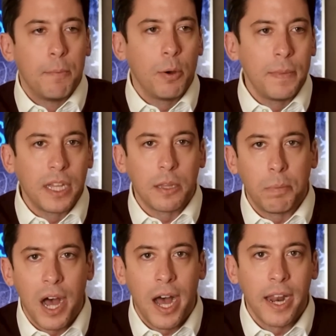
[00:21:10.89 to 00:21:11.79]
put me in the
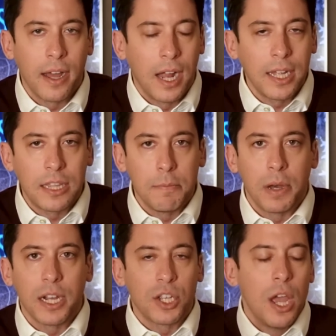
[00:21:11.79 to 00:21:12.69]
pod, I'll eat the
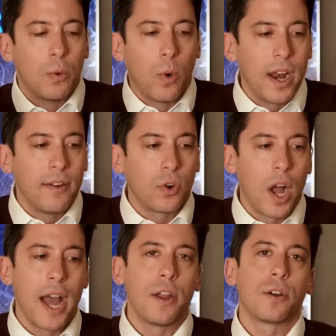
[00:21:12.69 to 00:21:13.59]
bugs,
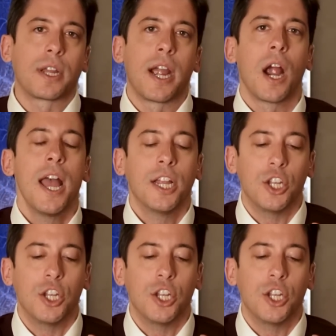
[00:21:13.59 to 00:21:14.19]
whatever, I don't care.